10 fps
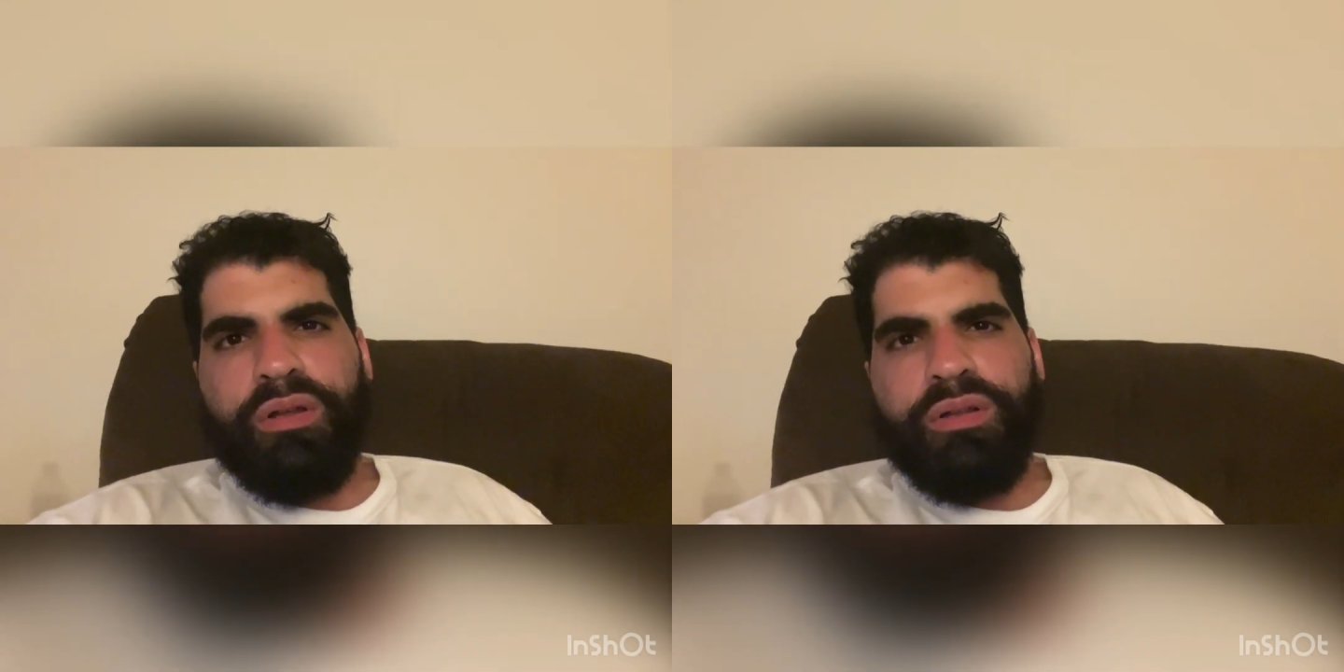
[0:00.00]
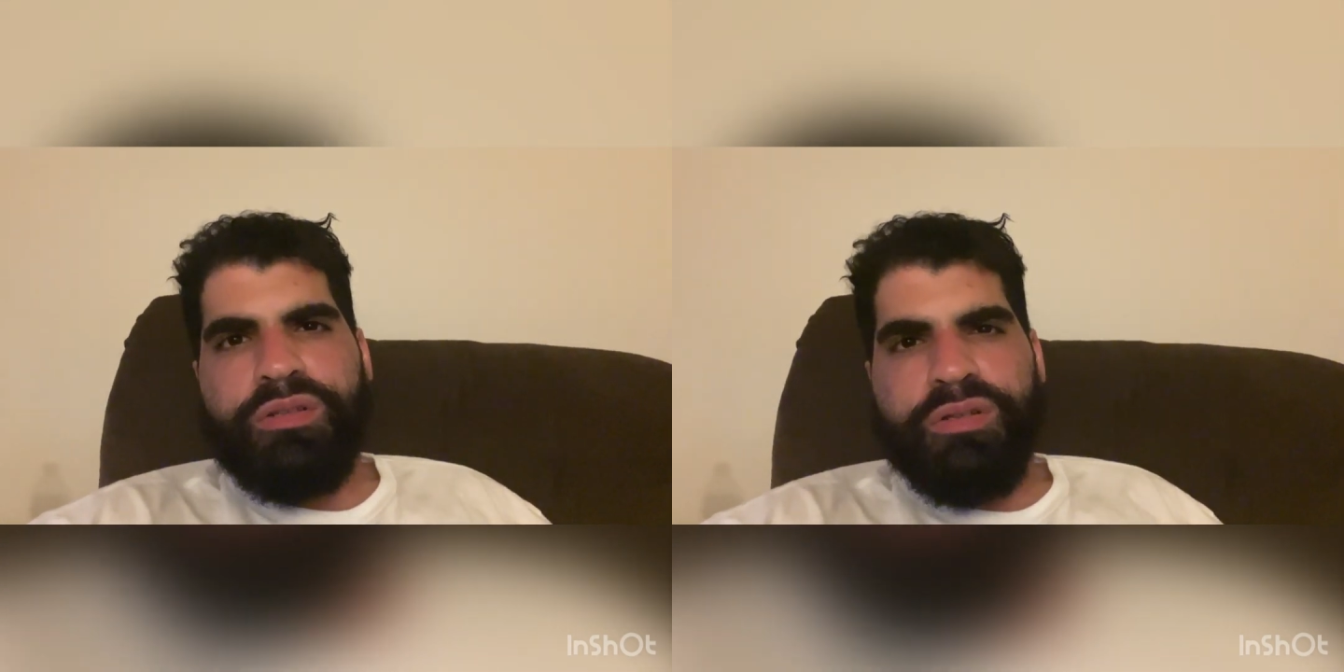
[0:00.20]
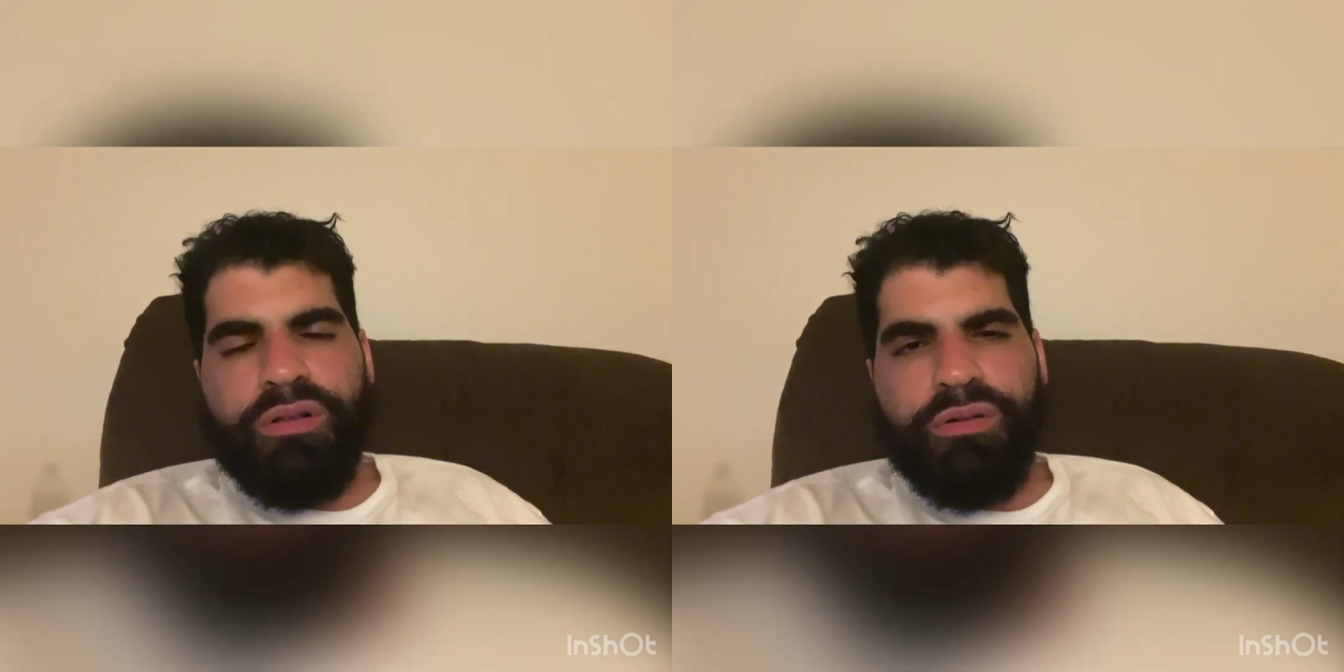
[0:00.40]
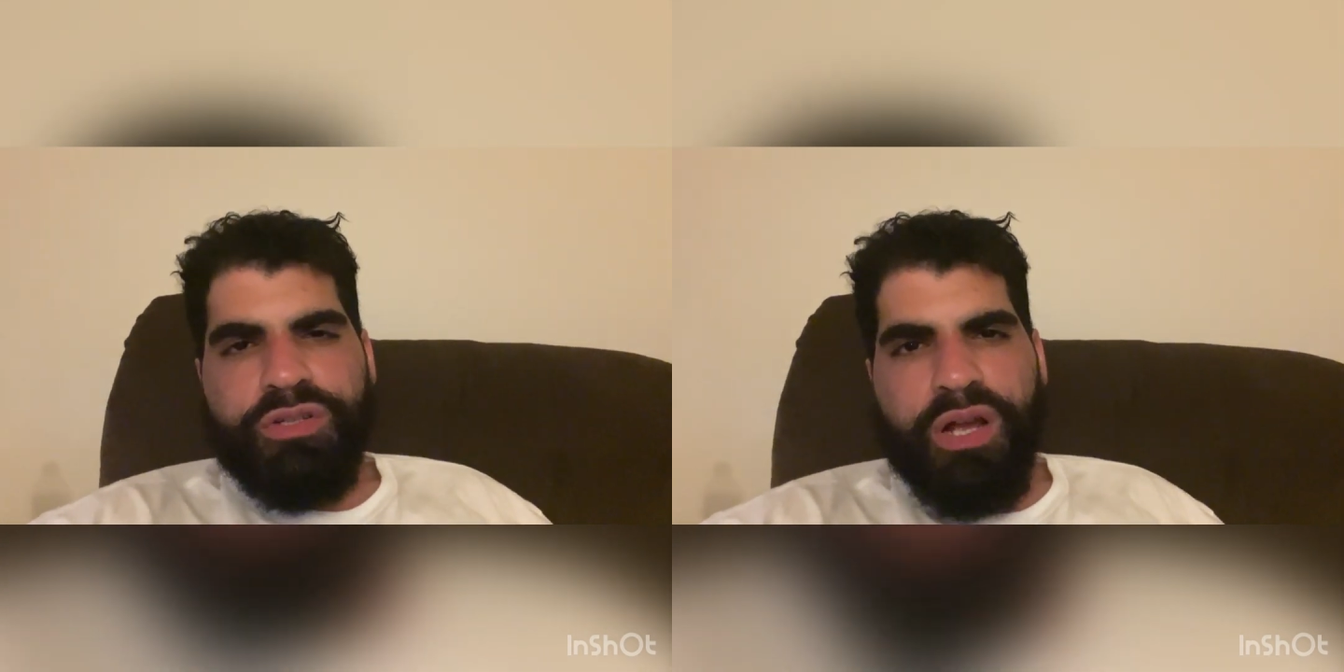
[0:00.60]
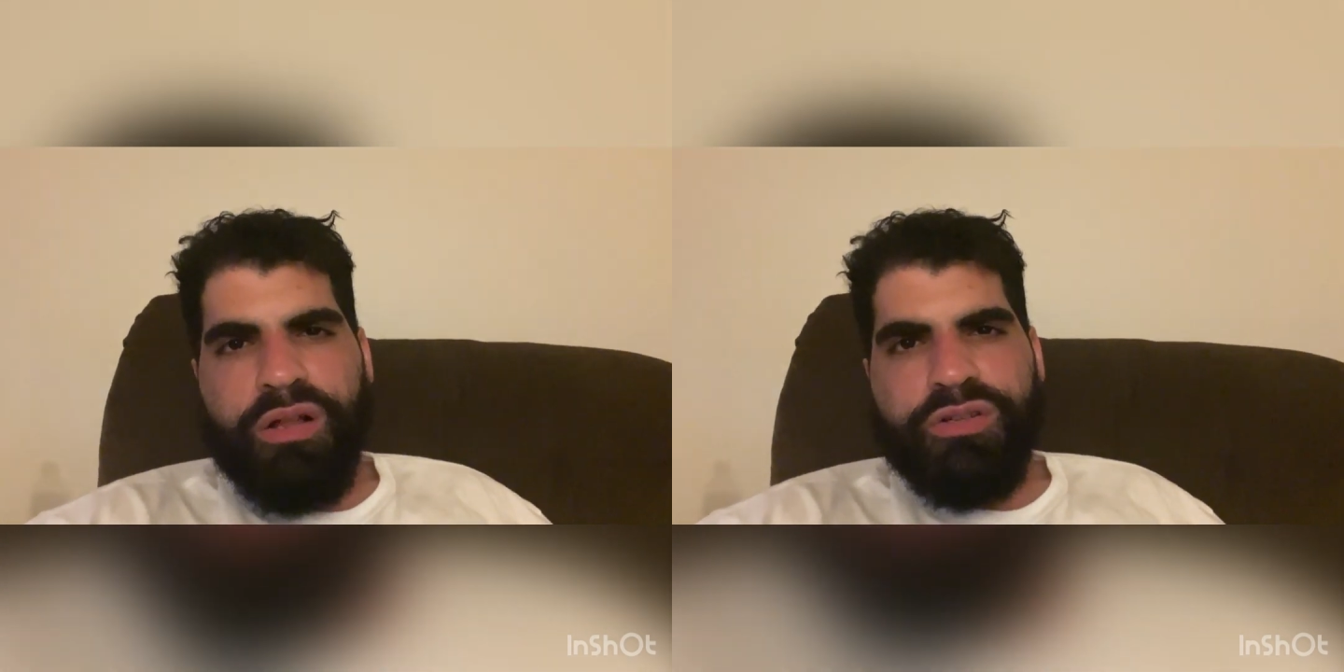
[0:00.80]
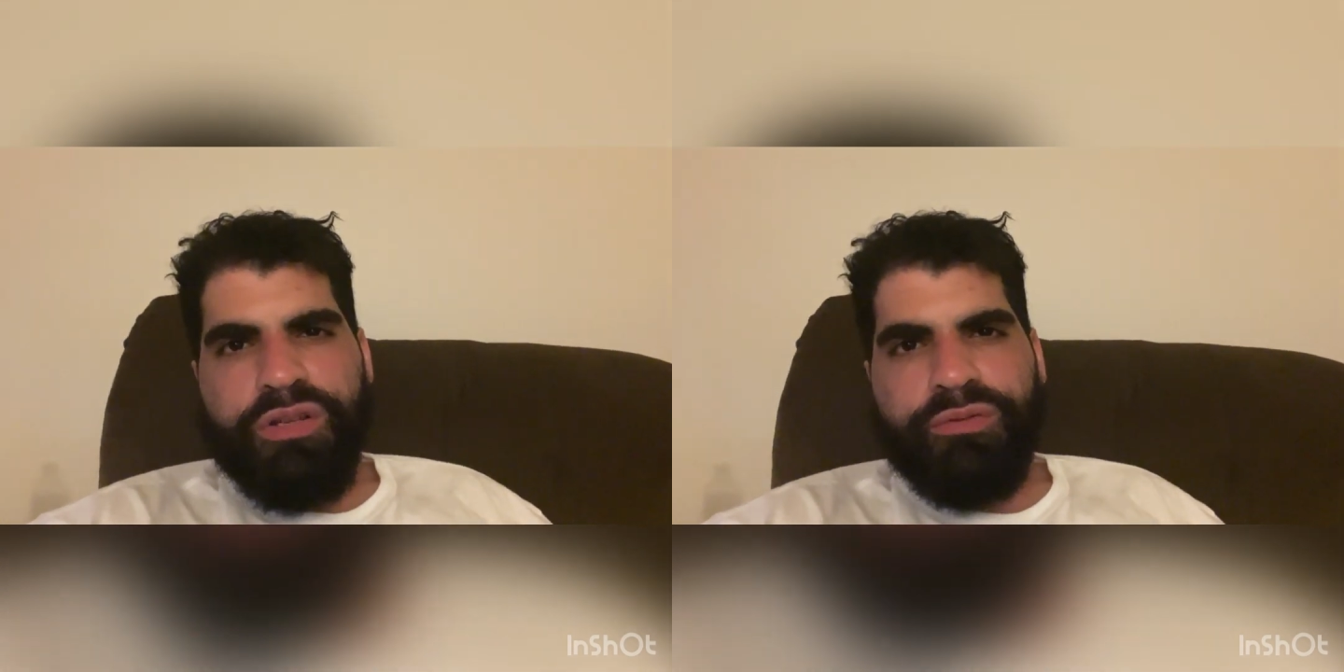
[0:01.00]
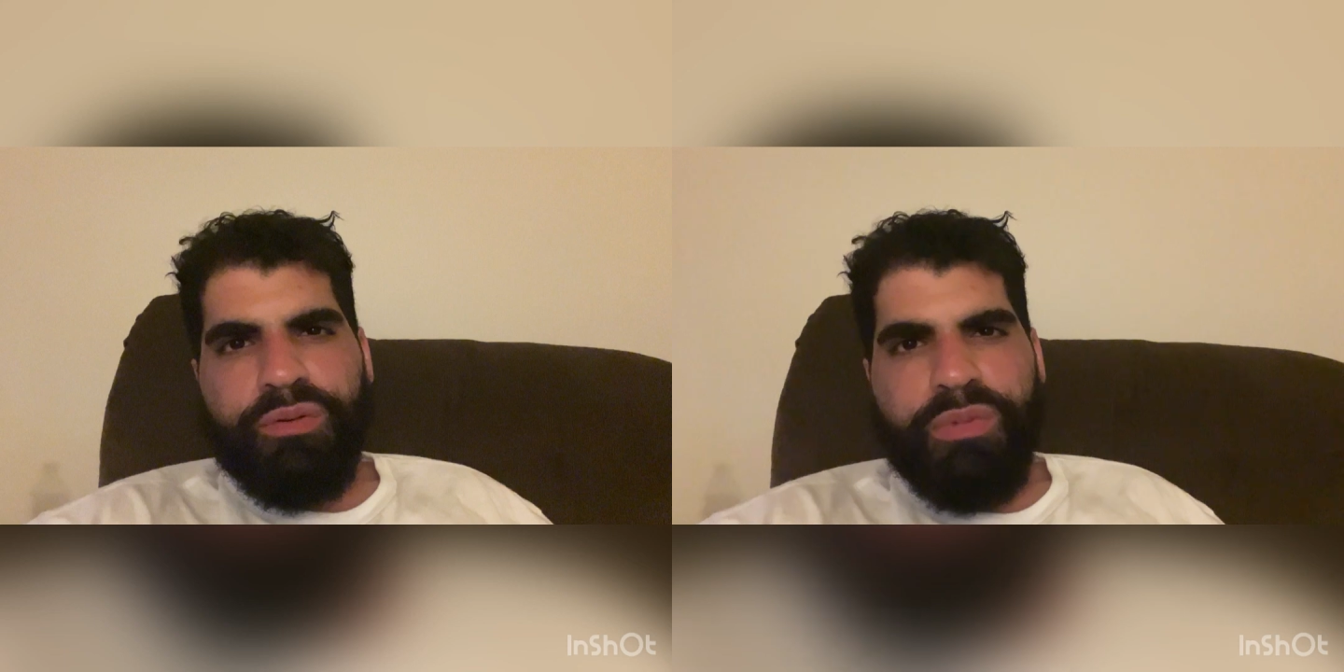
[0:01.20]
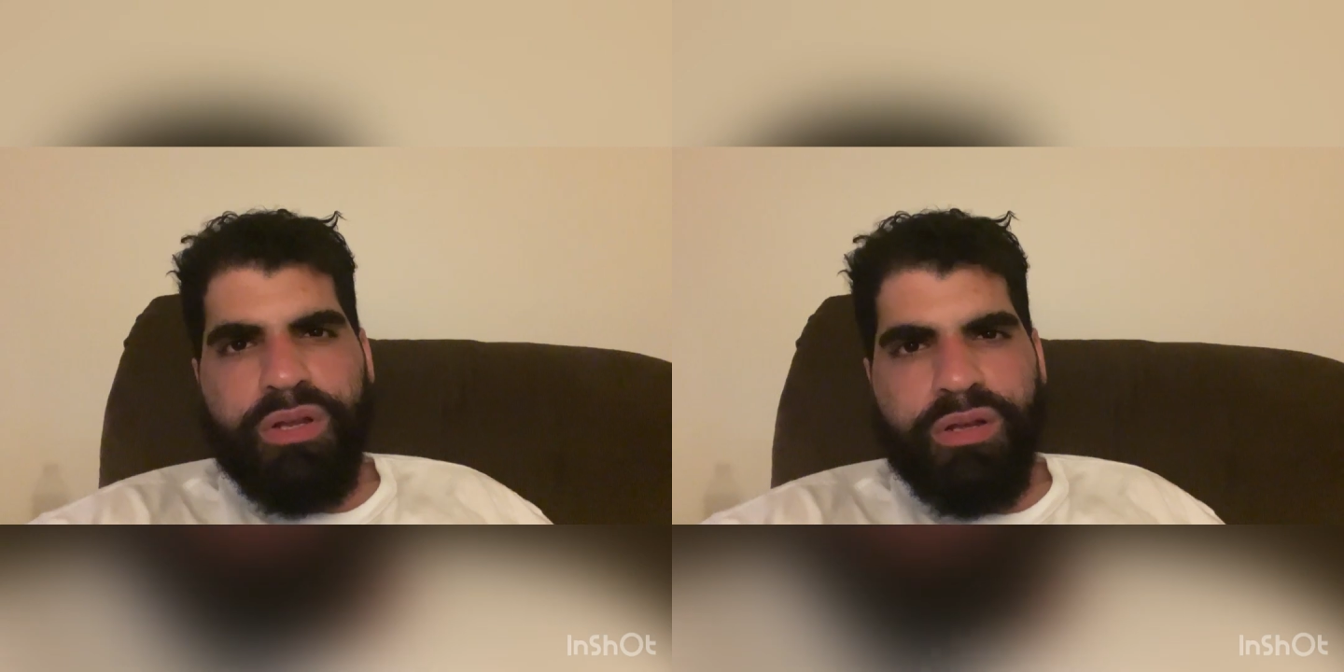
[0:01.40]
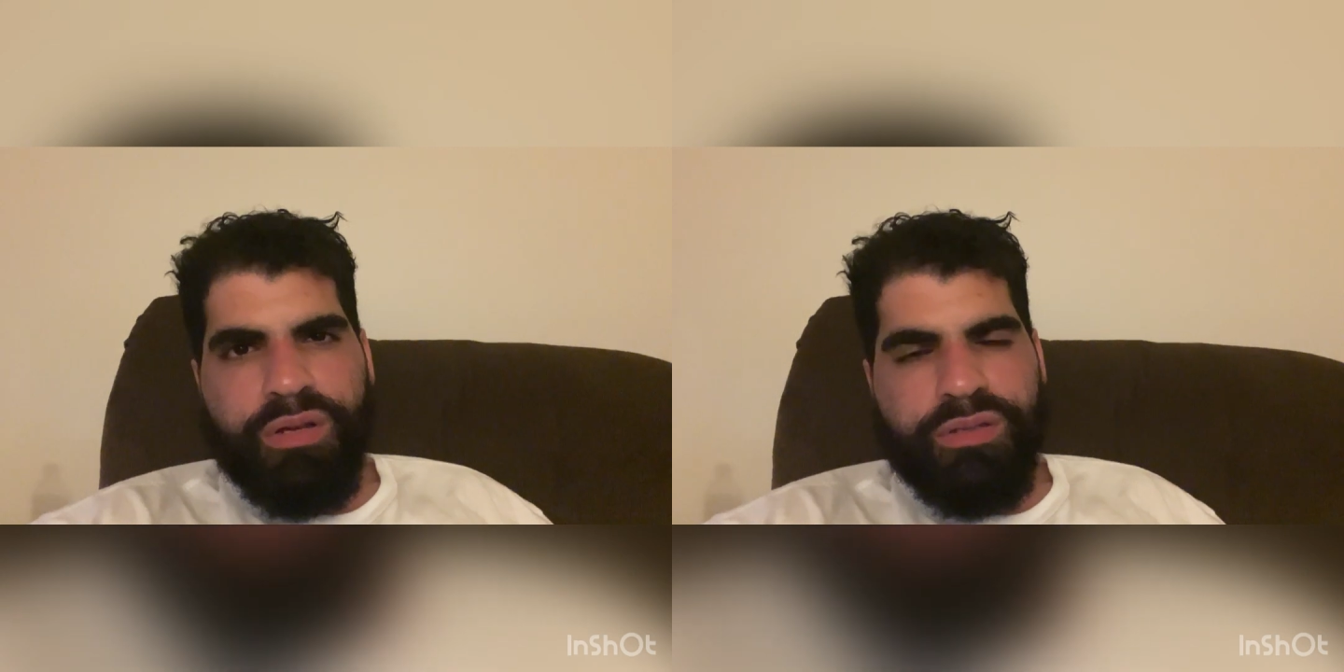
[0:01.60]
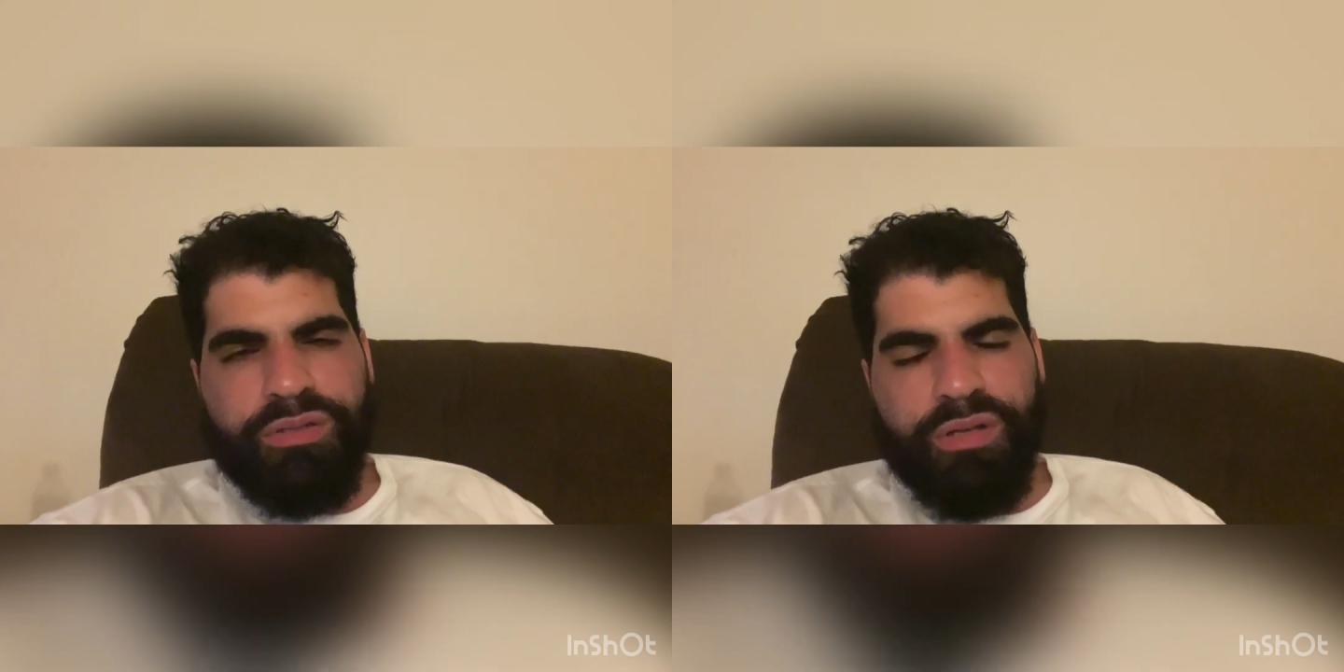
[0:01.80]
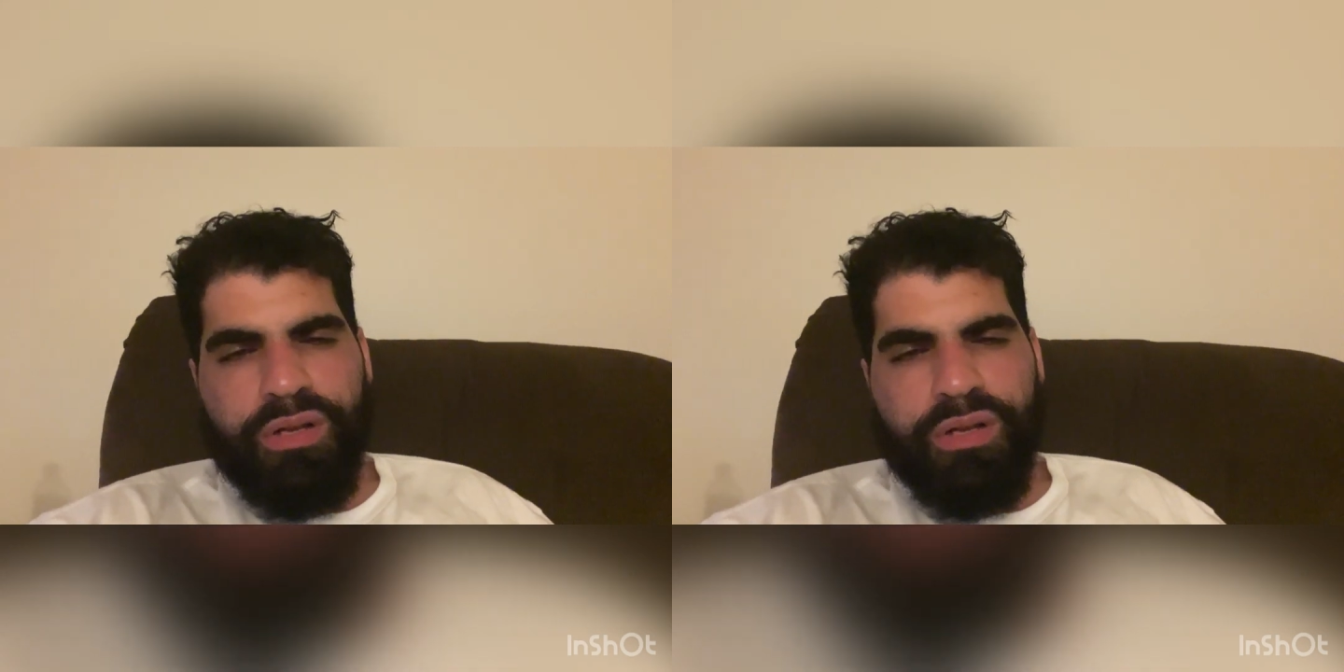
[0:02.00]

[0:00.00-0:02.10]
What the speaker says: it's a little challenging for me, because